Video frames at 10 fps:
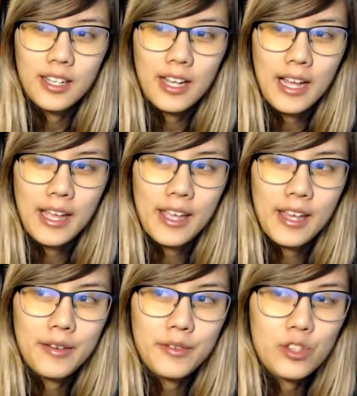I
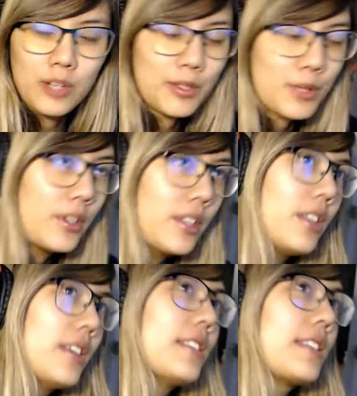have troubles with
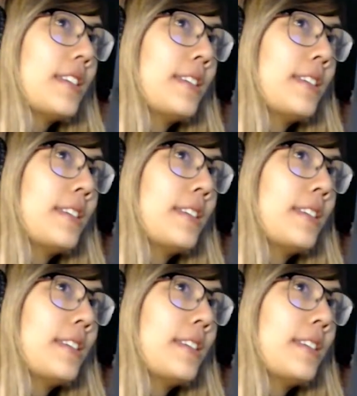is